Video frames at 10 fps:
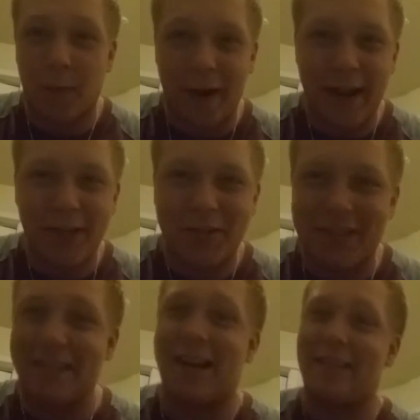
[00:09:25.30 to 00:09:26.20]
range because
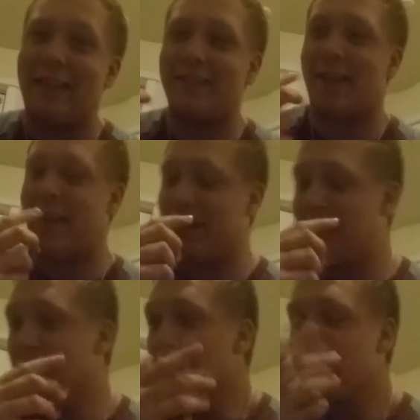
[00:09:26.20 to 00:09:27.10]
he's got things like
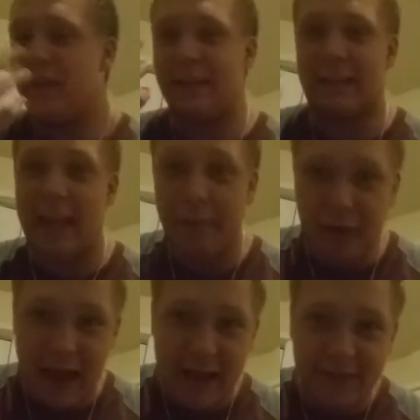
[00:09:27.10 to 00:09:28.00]
his Ki
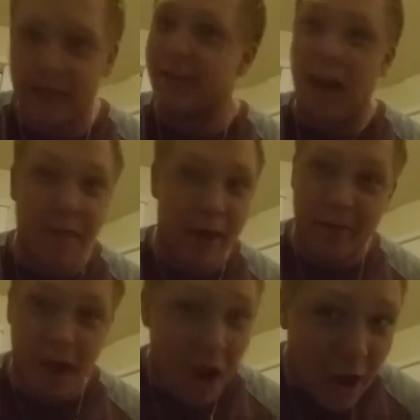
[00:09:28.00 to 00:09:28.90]
Blast and his
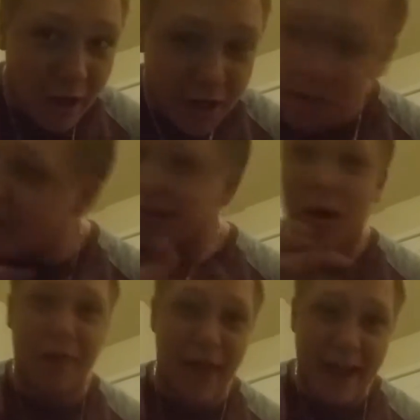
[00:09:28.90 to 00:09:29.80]
Kamehameha. You know, he's got
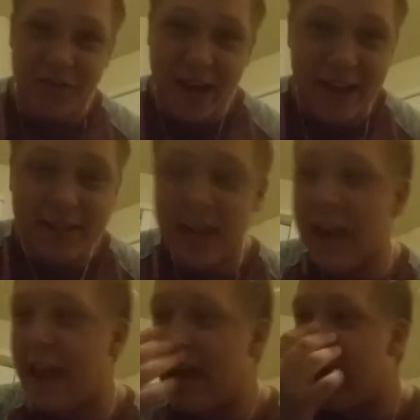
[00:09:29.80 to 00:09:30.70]
all that jazz.
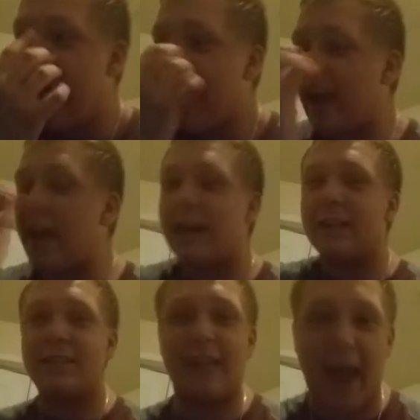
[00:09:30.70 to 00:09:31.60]

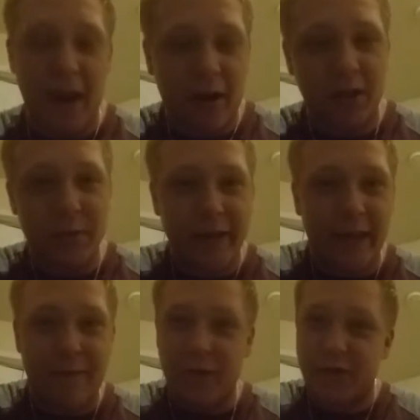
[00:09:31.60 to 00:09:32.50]
And to add on to it,
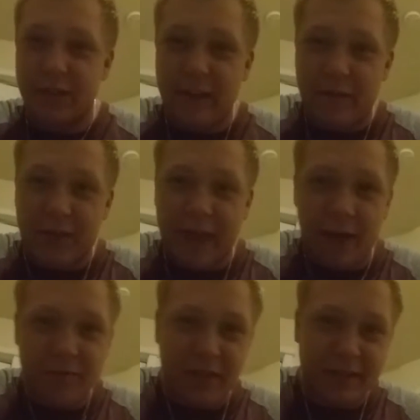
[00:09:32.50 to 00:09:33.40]
if you if you
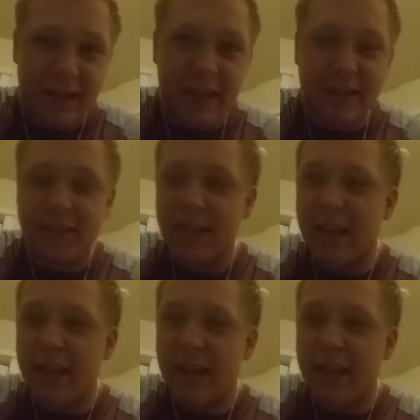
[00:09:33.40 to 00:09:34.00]
count techniques,